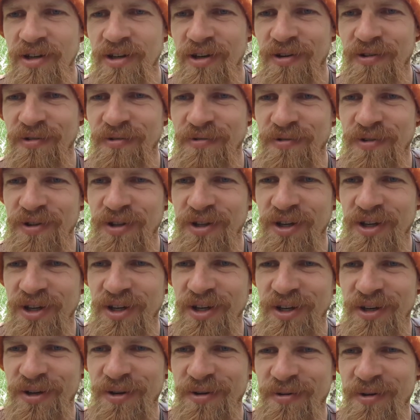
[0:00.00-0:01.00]
of
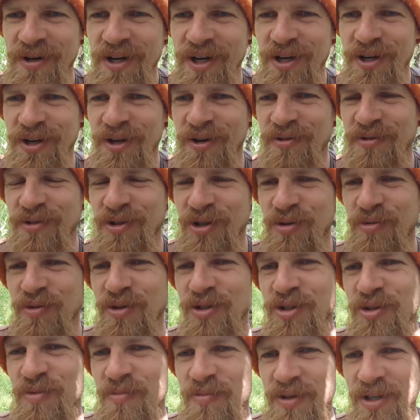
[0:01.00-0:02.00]
the, I don't know, do you
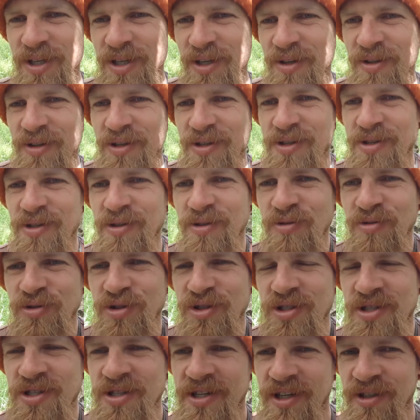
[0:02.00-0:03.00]
want to be on the
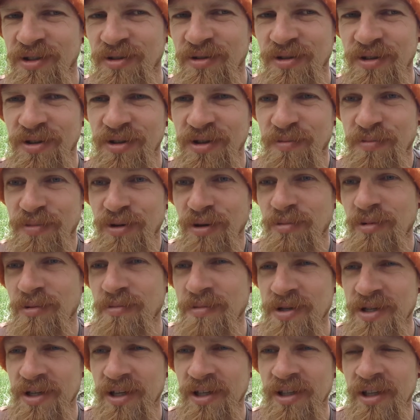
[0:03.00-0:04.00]
solution side or on the
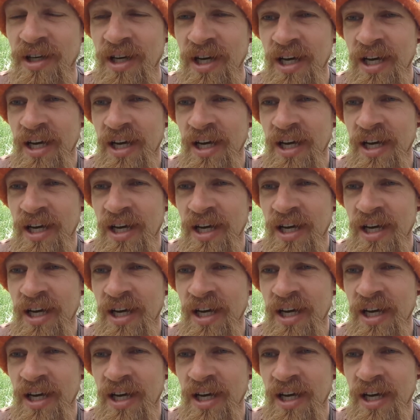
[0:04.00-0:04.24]
problem side?